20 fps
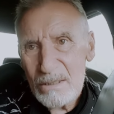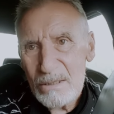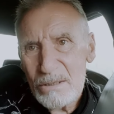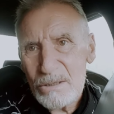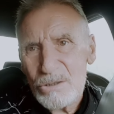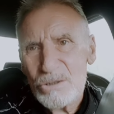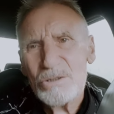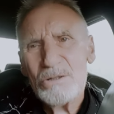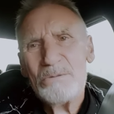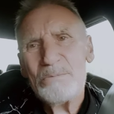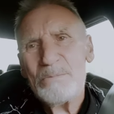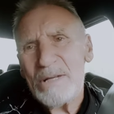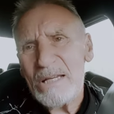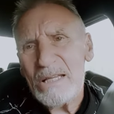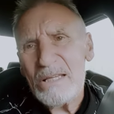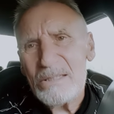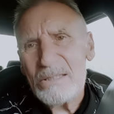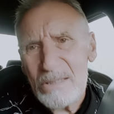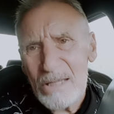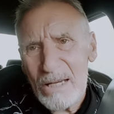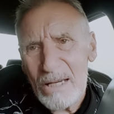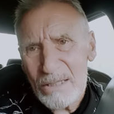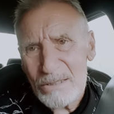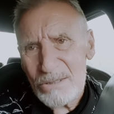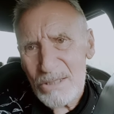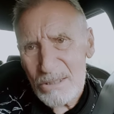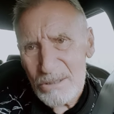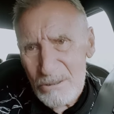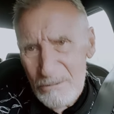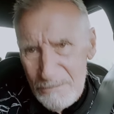So many
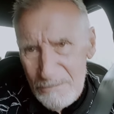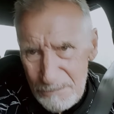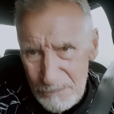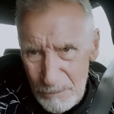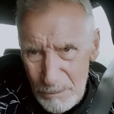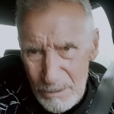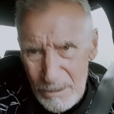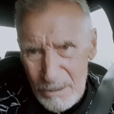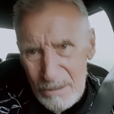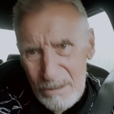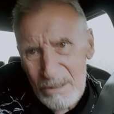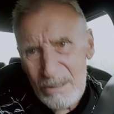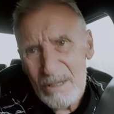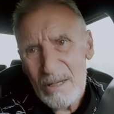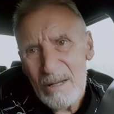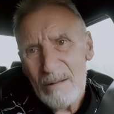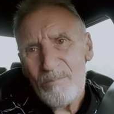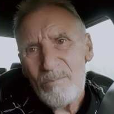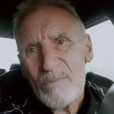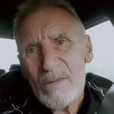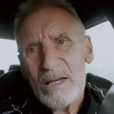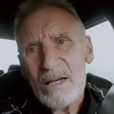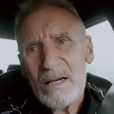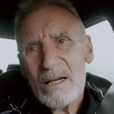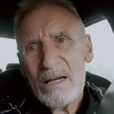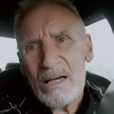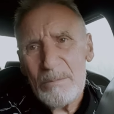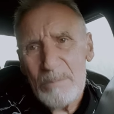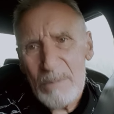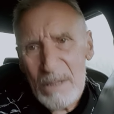things as a foreigner.
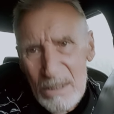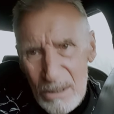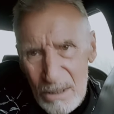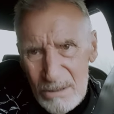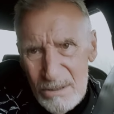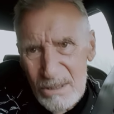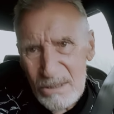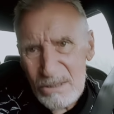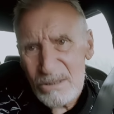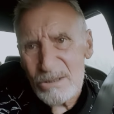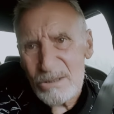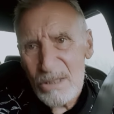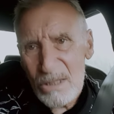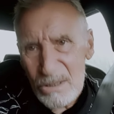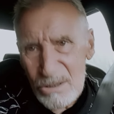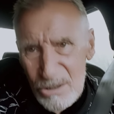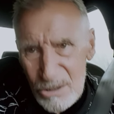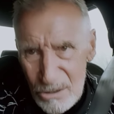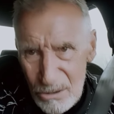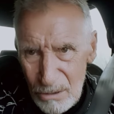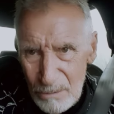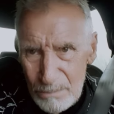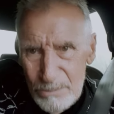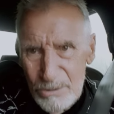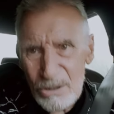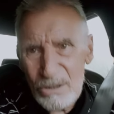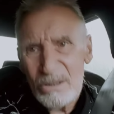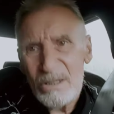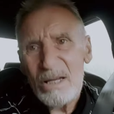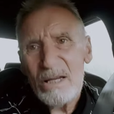I'm an artist, a
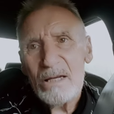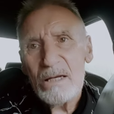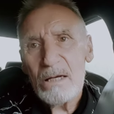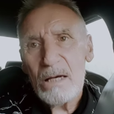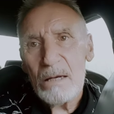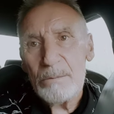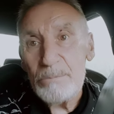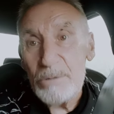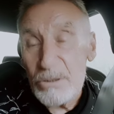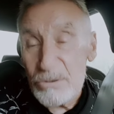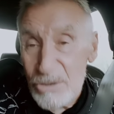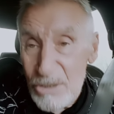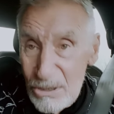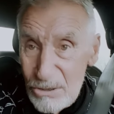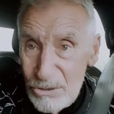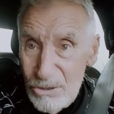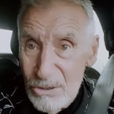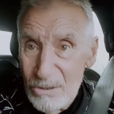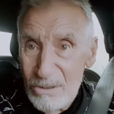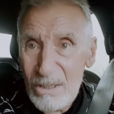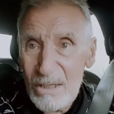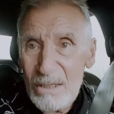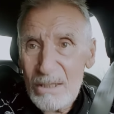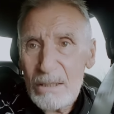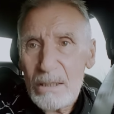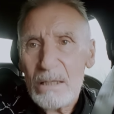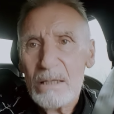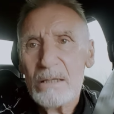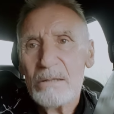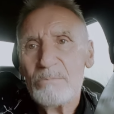sculptor, a musician.
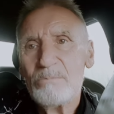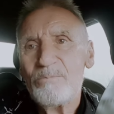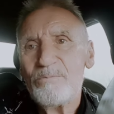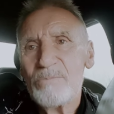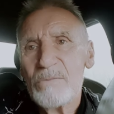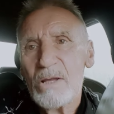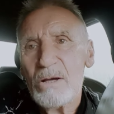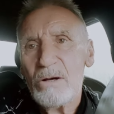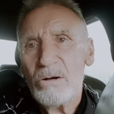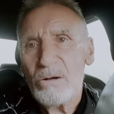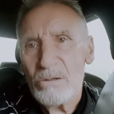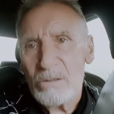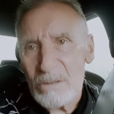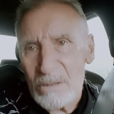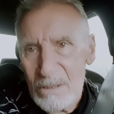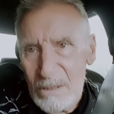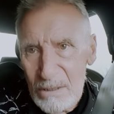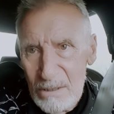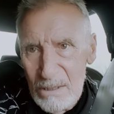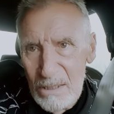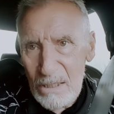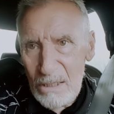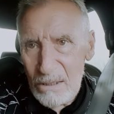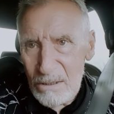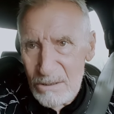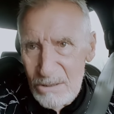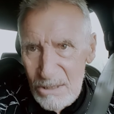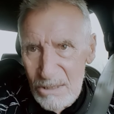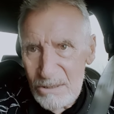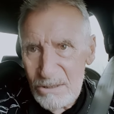I'm on the
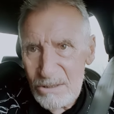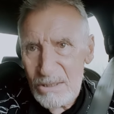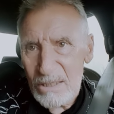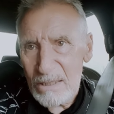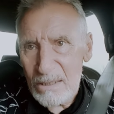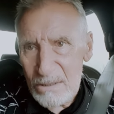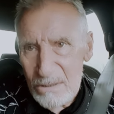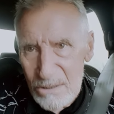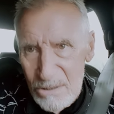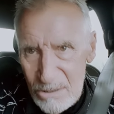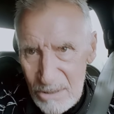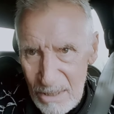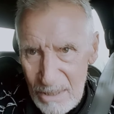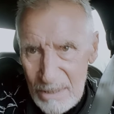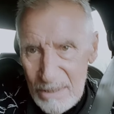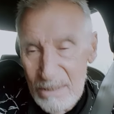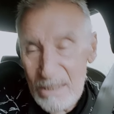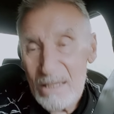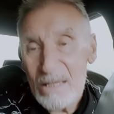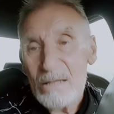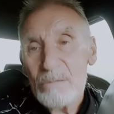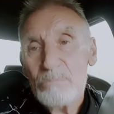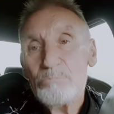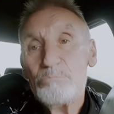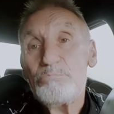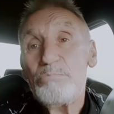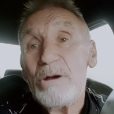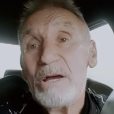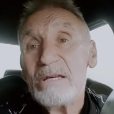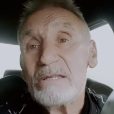artistic side.
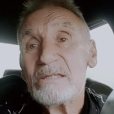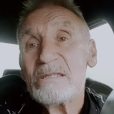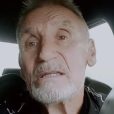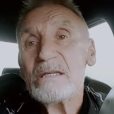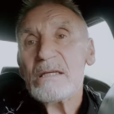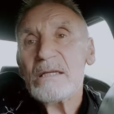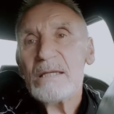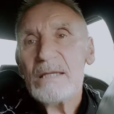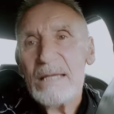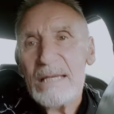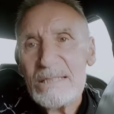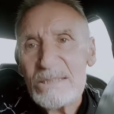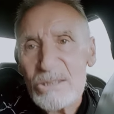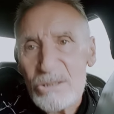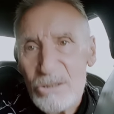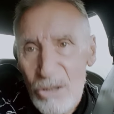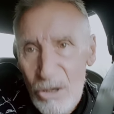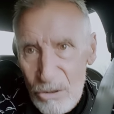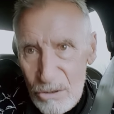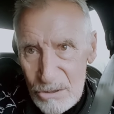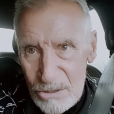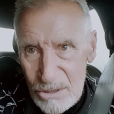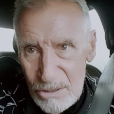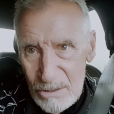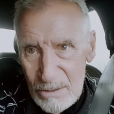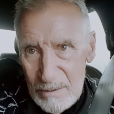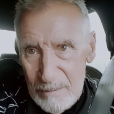Beth is not.